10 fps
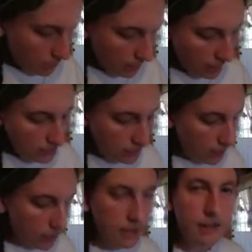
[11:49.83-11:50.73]
You're less
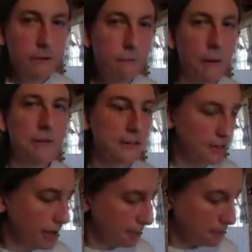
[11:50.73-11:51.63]
likely to impulse
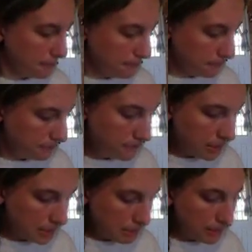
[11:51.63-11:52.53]
shop
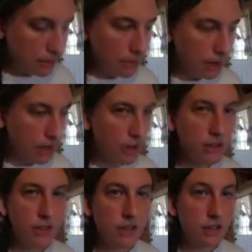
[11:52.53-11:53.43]
and spend money
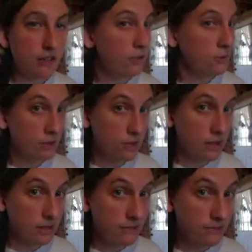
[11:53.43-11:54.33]
on things that you shouldn't.
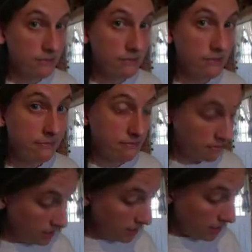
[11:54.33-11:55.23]

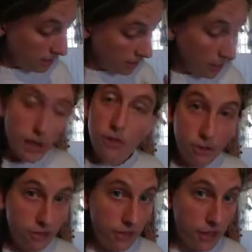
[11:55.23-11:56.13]
Another
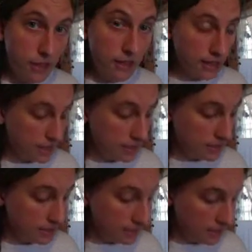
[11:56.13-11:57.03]
thing
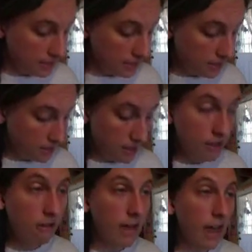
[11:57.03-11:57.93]
is,
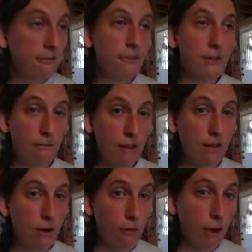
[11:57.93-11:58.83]
after you make
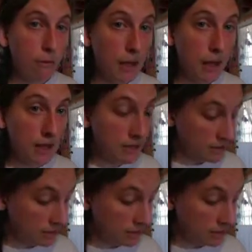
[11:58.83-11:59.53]
your meal plan,